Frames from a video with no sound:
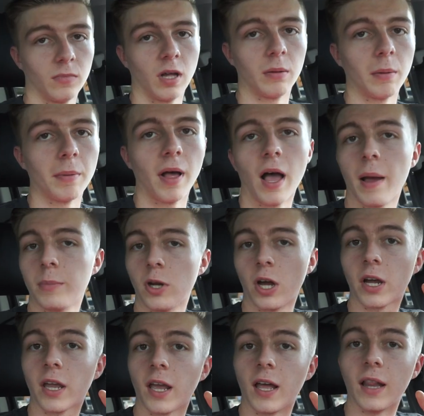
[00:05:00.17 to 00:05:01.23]
blah, blah, blah. I'm
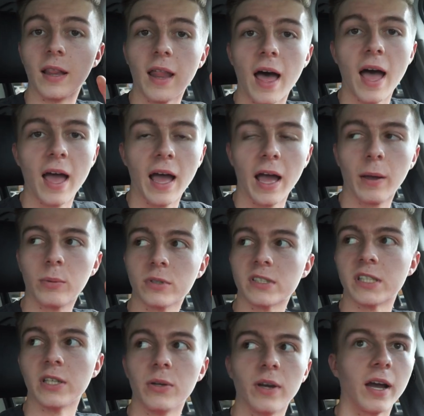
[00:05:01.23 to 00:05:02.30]
talking a lot. I will
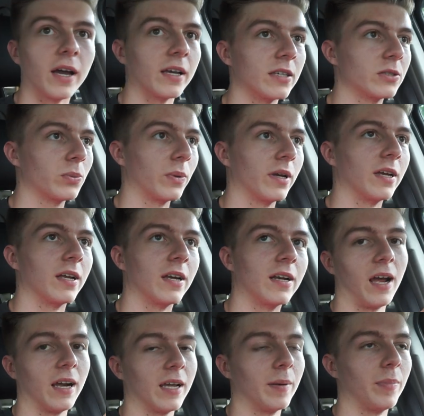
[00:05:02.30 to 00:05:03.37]
see you guys when
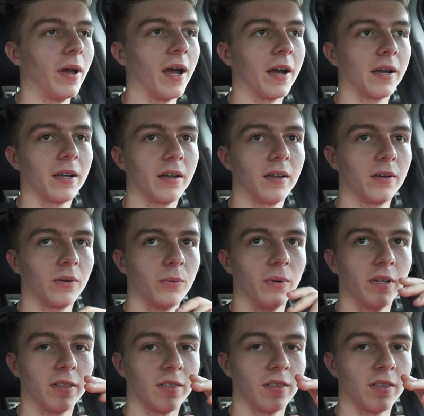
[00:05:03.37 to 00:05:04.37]
I get back with